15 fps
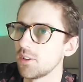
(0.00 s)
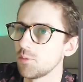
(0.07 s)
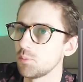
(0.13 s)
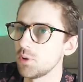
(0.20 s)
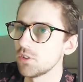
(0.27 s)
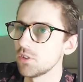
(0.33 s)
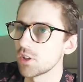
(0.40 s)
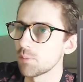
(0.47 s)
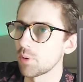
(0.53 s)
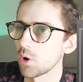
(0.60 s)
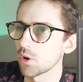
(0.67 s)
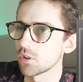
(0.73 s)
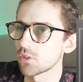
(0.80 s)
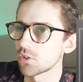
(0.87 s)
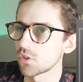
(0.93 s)

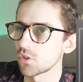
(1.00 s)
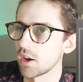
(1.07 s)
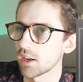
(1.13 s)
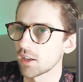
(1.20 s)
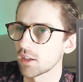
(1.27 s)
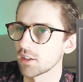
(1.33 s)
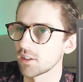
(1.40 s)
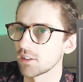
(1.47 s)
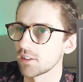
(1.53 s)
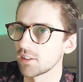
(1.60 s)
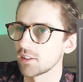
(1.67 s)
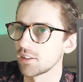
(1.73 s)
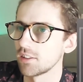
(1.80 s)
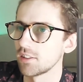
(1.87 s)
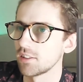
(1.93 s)
Piscopo can strike.
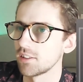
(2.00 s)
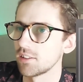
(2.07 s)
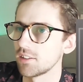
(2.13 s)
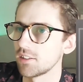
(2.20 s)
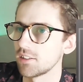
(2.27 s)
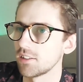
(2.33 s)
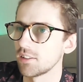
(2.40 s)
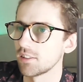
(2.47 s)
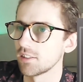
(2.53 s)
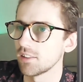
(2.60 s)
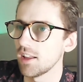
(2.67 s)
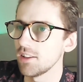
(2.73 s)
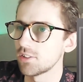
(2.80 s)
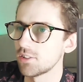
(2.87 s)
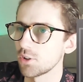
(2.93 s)

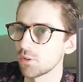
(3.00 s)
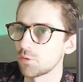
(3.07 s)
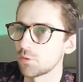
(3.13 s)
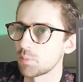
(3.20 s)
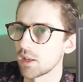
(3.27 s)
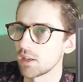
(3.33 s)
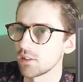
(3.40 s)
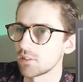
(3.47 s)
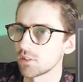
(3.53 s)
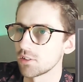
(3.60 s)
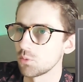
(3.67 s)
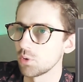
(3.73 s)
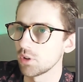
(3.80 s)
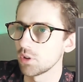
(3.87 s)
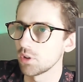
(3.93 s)
Lays it off for
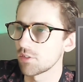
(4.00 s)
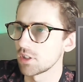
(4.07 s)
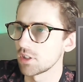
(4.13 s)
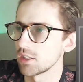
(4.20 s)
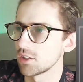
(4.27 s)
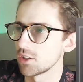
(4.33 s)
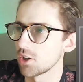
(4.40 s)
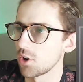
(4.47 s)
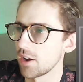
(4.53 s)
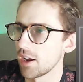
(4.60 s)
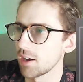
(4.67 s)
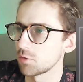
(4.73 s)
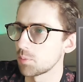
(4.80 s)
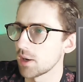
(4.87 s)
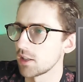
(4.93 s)
Pennington. Will he have a hit? No,
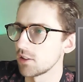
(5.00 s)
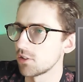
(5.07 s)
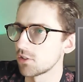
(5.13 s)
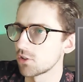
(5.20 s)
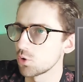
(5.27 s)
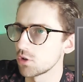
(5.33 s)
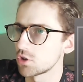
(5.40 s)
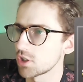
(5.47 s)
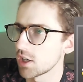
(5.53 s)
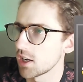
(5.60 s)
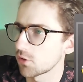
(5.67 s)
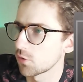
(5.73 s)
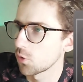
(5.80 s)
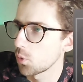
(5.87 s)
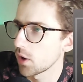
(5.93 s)
out for Payne. This is a good
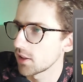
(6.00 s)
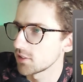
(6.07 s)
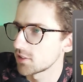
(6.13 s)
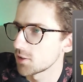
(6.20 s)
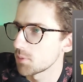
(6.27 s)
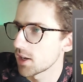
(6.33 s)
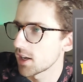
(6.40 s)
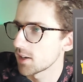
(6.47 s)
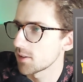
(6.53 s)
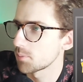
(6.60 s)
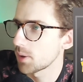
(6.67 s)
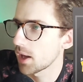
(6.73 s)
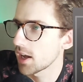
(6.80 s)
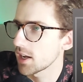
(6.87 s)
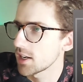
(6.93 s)
chance for Wellington, man.
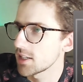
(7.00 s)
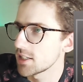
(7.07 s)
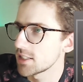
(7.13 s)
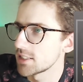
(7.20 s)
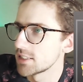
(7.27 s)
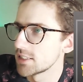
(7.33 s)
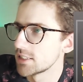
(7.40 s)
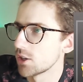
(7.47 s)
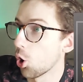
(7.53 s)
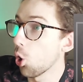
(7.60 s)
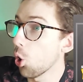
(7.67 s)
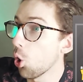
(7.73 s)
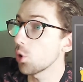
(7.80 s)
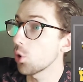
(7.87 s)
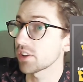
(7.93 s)
Payne.
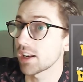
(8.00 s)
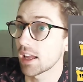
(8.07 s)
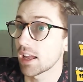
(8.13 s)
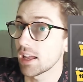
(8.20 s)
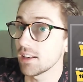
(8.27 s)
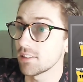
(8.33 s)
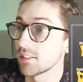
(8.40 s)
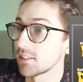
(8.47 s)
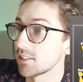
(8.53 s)
Oh, is that a hand?